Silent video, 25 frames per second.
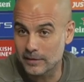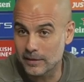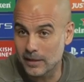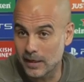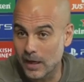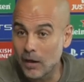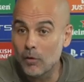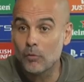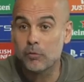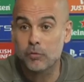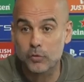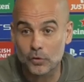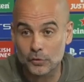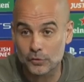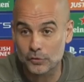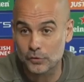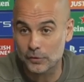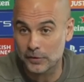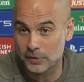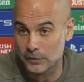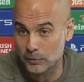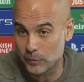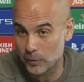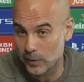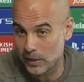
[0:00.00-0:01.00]
How
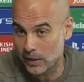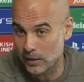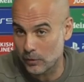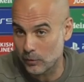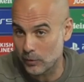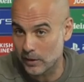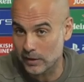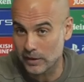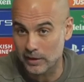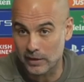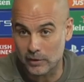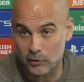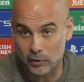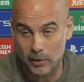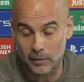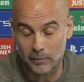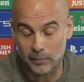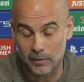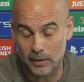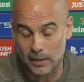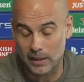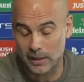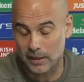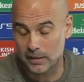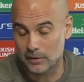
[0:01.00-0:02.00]
fortunate we are. We are incredibly
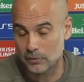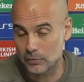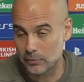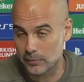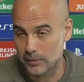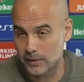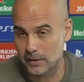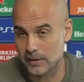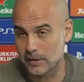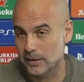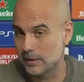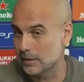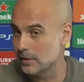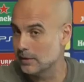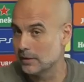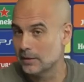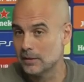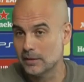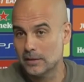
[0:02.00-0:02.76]
lucky to be here.